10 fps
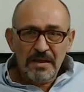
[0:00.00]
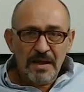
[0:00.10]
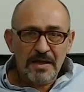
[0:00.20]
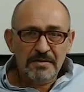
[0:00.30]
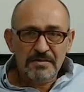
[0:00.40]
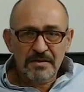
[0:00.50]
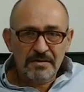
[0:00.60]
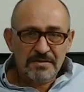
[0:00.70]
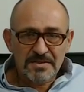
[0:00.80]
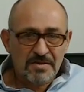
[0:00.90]
and
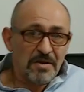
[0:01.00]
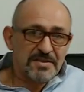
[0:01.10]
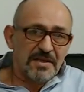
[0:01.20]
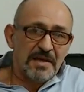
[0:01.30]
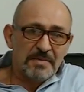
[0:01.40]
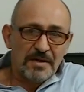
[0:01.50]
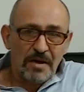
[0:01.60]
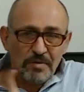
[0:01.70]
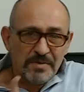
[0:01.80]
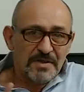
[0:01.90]
this
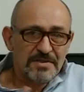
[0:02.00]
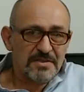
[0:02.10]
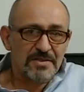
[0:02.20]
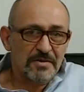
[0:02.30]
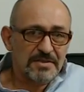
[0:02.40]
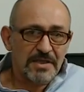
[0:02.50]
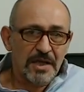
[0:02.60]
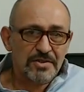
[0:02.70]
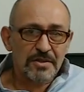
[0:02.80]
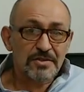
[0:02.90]
oxyhemoglobin
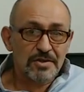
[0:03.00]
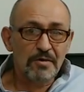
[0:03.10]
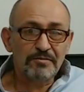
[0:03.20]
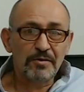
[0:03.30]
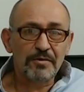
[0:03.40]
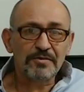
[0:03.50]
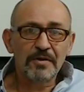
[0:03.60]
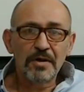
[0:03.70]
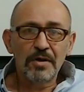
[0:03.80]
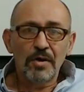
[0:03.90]
dissociation and so forth.
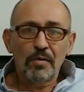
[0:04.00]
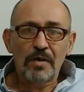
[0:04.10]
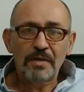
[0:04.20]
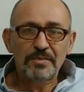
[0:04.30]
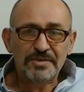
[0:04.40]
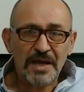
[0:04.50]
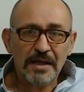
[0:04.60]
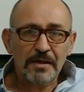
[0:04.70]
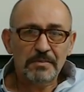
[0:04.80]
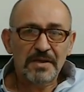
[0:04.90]
While
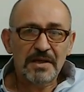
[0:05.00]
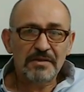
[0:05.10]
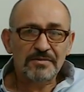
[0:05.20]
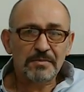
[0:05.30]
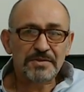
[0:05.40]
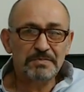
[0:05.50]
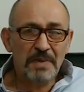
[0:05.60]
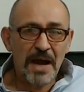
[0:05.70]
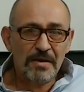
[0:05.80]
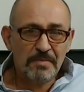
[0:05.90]
Buteyko believed it was
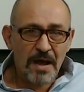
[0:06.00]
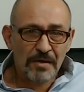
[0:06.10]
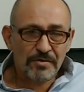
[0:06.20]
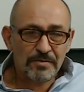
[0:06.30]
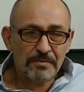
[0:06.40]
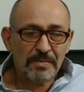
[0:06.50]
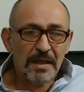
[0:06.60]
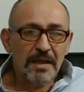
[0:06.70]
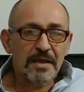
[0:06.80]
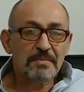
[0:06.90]
paramount.
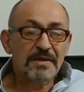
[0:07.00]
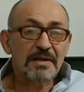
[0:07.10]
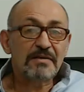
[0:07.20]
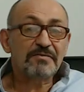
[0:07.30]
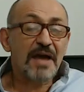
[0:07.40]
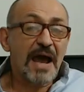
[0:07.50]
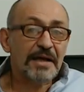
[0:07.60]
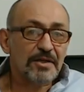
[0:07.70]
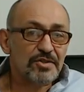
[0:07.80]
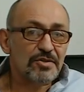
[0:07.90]
He believed the
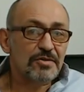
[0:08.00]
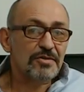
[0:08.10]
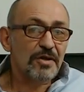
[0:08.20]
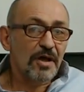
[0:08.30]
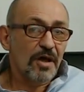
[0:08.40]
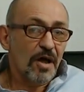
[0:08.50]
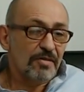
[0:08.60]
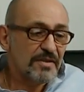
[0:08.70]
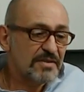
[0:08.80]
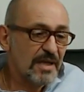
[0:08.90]
attitude,
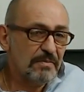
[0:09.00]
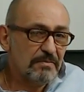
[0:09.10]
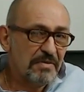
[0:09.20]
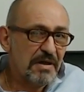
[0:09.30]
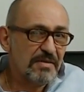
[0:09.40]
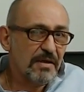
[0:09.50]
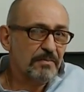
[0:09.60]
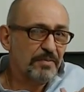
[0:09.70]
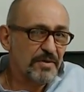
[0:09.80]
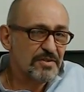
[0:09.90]
the deep breathing
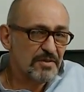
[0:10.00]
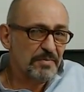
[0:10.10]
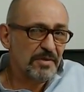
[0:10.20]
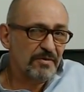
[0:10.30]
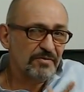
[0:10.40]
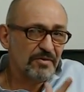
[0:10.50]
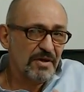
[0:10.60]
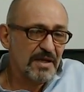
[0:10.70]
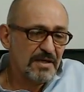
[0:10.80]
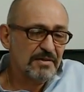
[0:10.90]
principle of
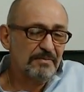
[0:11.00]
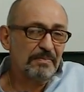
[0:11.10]
greed